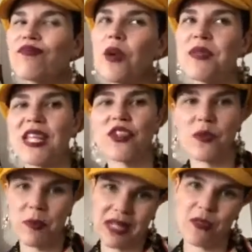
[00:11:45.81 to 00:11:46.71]
obsession
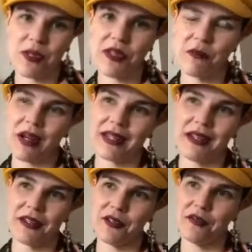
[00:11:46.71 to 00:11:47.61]
with Patti Smith and my
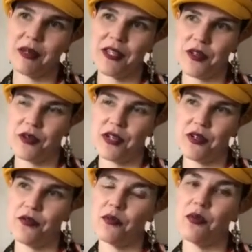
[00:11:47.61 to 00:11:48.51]
kind of plethora
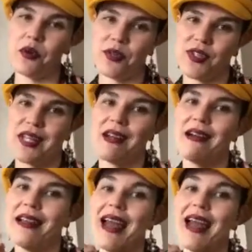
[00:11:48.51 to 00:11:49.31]
of books that I